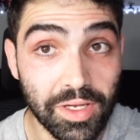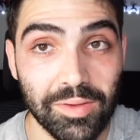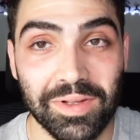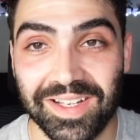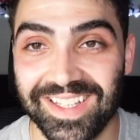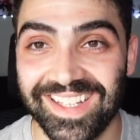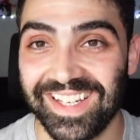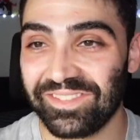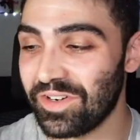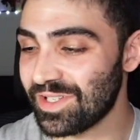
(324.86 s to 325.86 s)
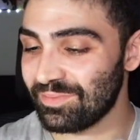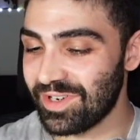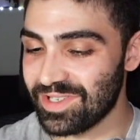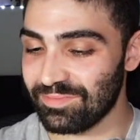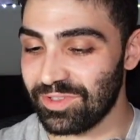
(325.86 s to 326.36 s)
I'm not gonna lie, first
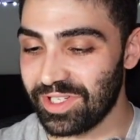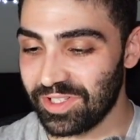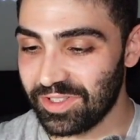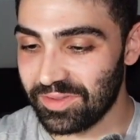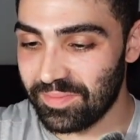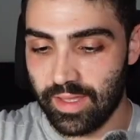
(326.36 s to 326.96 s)
impression, pretty good.